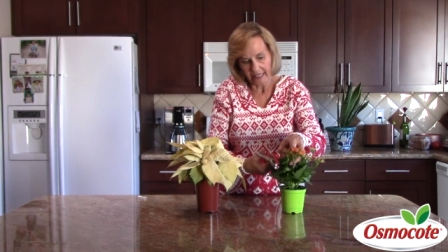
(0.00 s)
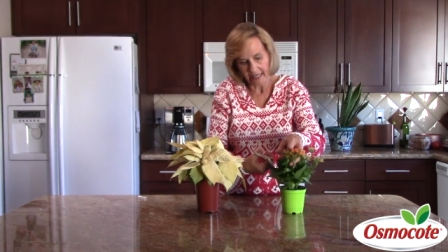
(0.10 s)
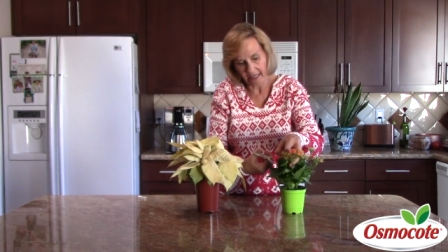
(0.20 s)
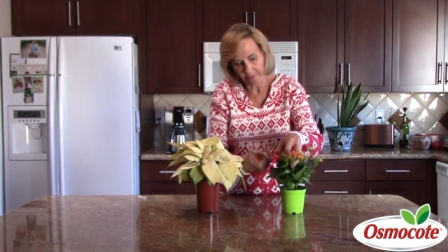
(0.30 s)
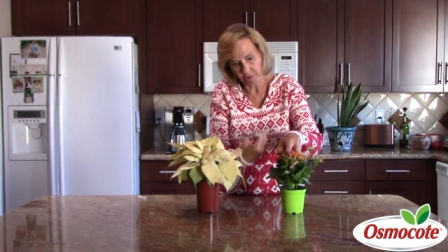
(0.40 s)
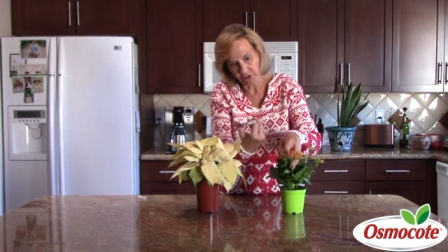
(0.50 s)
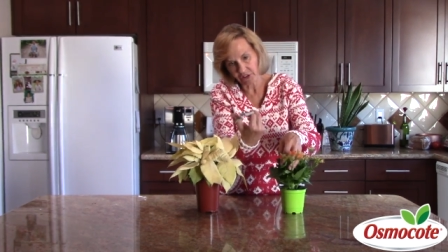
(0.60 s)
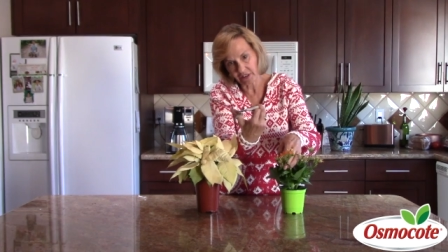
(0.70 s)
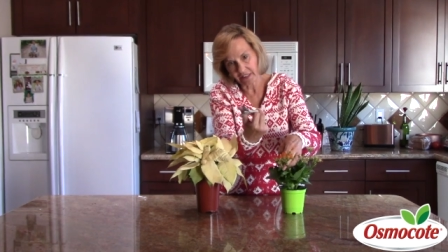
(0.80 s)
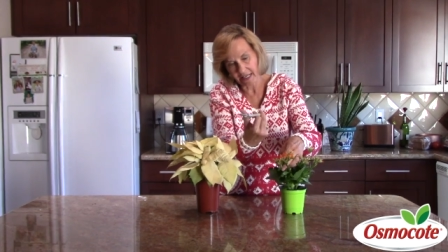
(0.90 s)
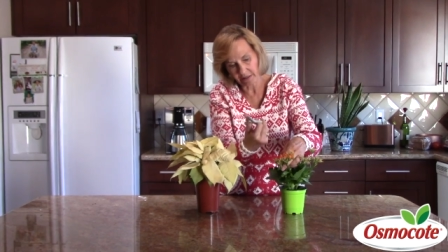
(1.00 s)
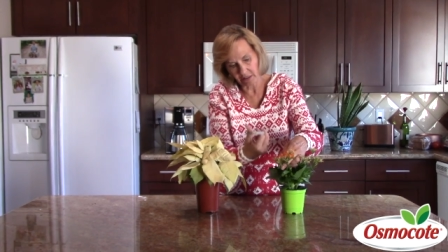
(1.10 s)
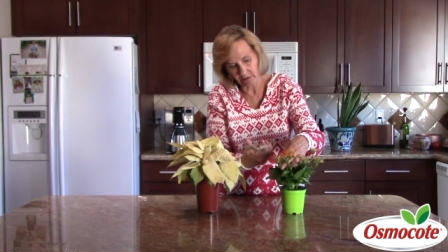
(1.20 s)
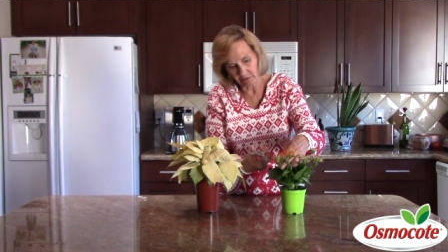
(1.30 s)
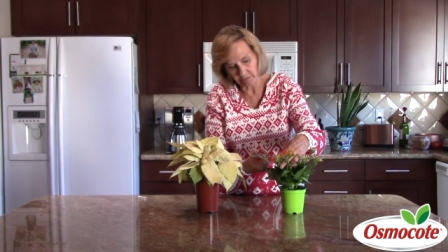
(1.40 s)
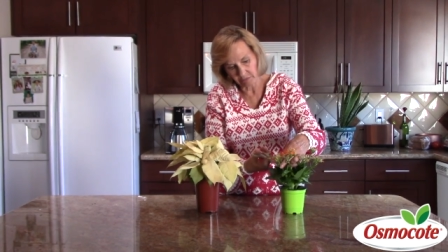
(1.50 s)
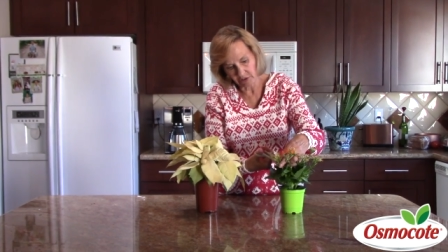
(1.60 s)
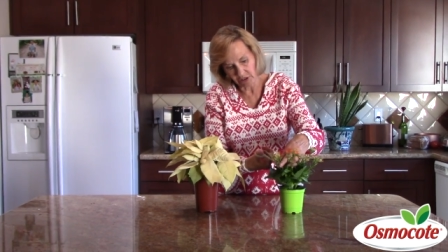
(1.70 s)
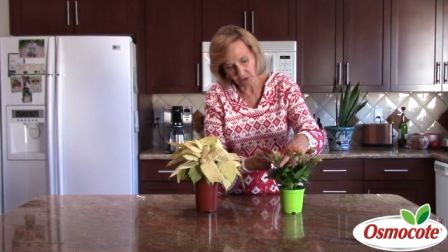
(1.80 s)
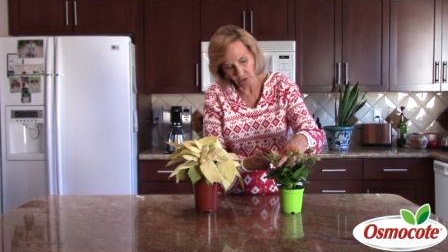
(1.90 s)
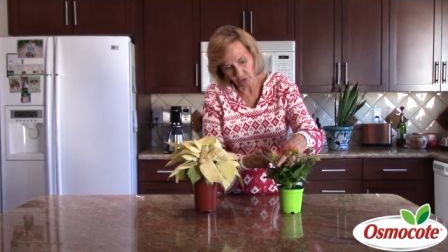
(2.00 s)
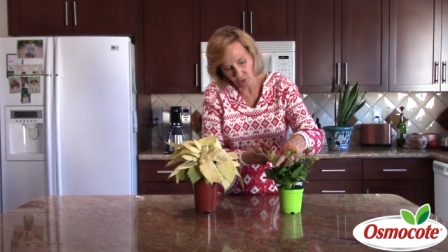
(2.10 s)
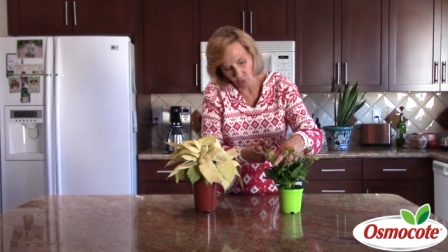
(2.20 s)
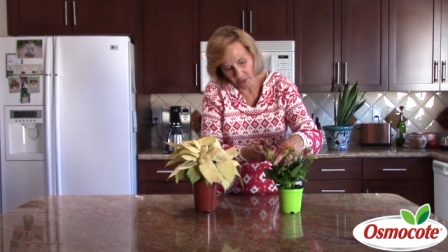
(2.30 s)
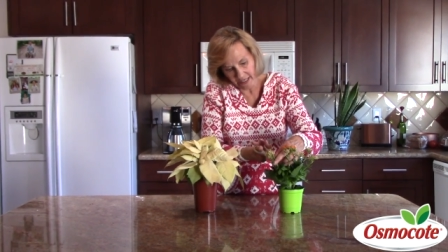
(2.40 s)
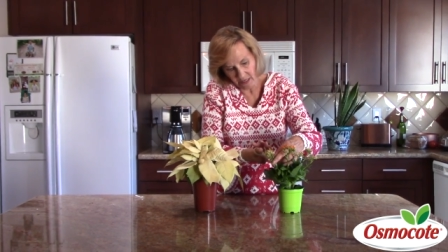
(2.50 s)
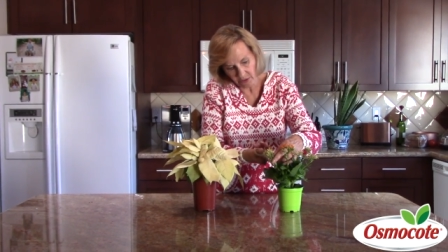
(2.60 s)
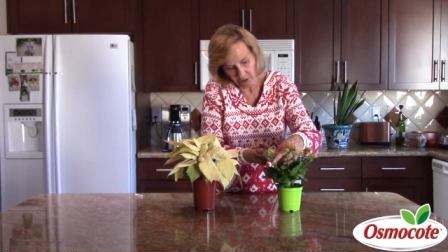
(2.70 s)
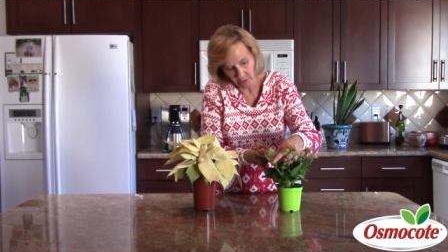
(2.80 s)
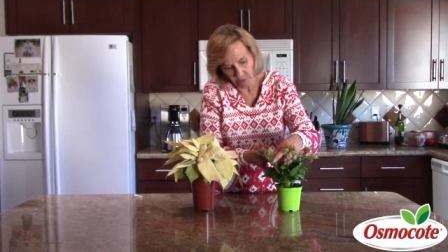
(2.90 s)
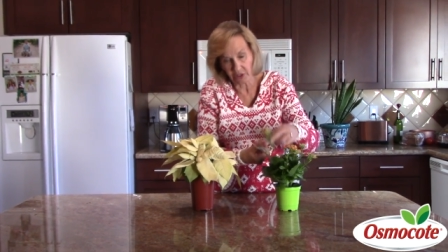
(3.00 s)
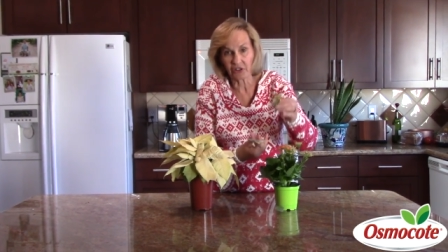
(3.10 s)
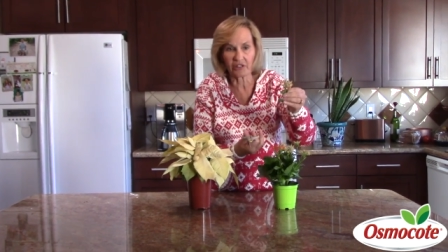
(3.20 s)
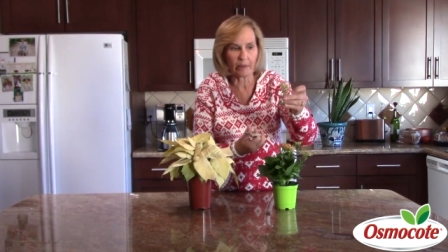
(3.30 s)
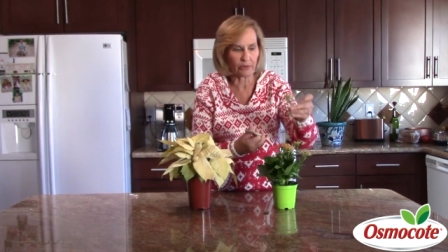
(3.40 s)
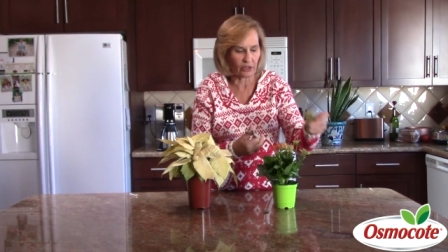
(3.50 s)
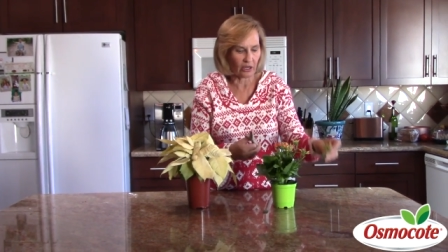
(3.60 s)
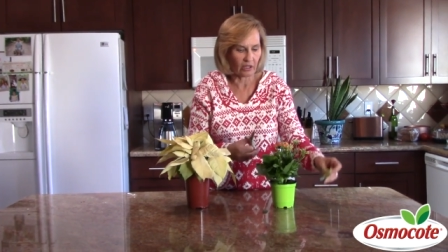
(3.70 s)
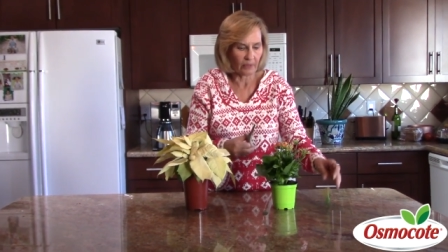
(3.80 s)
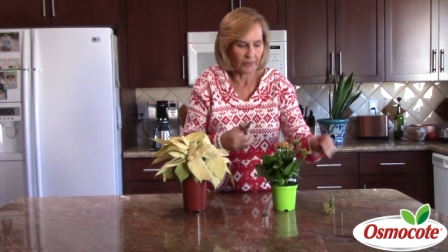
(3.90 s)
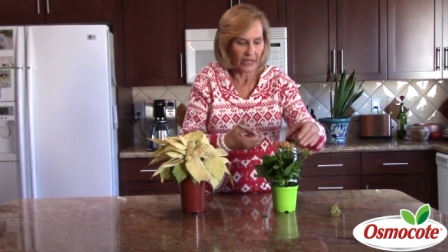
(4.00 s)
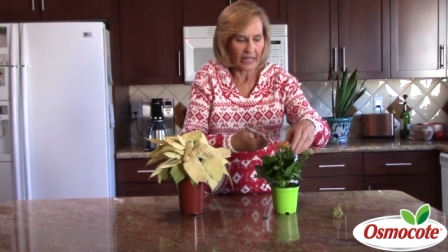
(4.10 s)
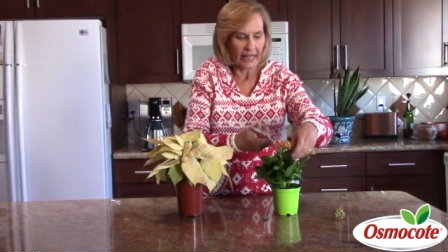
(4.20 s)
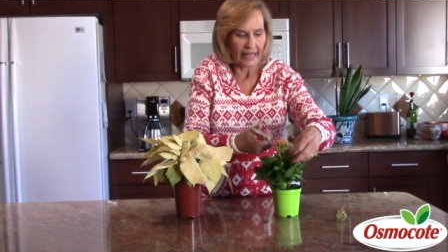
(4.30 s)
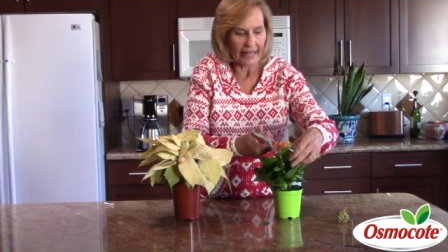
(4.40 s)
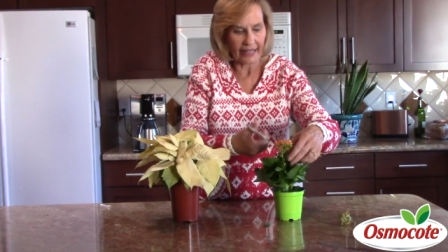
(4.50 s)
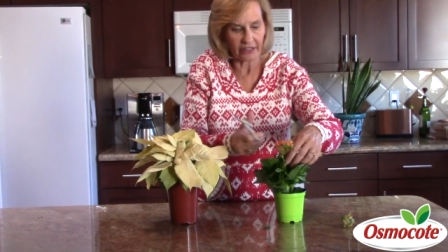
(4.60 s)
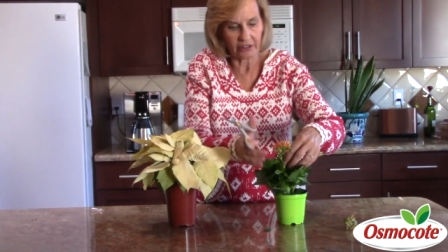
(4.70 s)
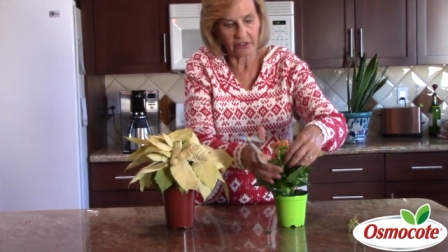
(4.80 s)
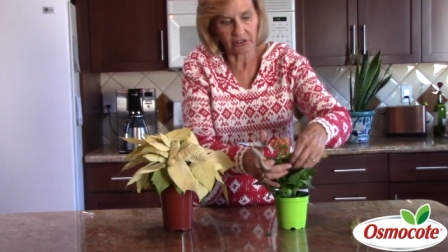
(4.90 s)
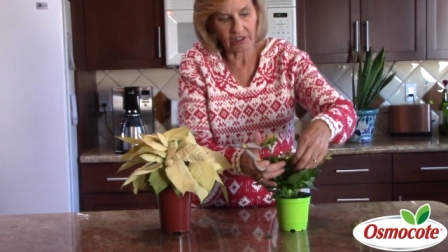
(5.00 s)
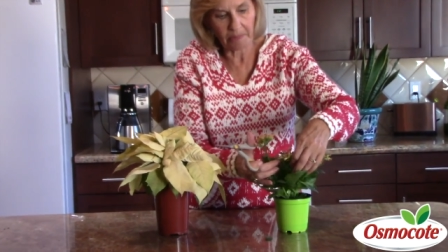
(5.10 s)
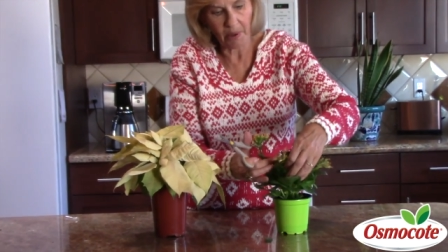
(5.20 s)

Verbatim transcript: And I'm just take the scissors, go way down here where the stems are, and snip